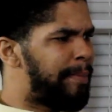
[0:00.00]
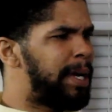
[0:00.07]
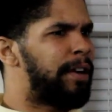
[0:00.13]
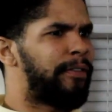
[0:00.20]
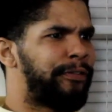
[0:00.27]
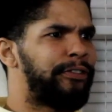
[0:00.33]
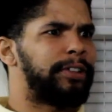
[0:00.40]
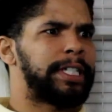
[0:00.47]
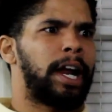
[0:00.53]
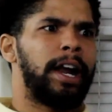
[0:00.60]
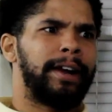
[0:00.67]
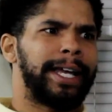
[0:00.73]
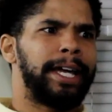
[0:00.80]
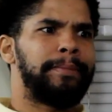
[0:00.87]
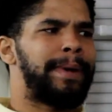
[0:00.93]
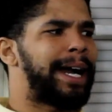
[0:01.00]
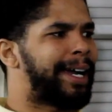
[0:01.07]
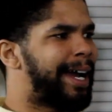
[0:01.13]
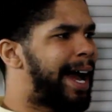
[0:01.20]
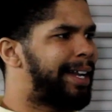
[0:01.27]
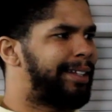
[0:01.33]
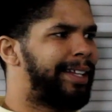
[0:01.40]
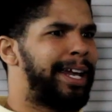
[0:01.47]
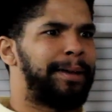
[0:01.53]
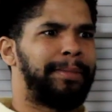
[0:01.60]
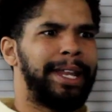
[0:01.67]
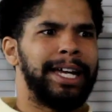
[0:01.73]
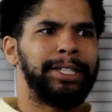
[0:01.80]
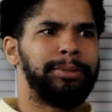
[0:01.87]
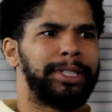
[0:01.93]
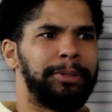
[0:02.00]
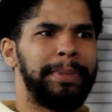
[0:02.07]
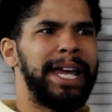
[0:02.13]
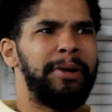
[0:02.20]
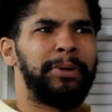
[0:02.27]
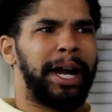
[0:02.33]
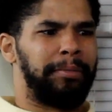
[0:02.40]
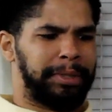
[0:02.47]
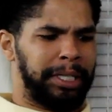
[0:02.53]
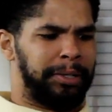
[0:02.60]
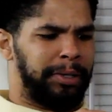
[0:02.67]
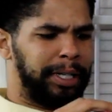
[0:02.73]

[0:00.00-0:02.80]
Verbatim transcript: I'm in the refrigerator getting my goddamn lunch. What you mean what I'm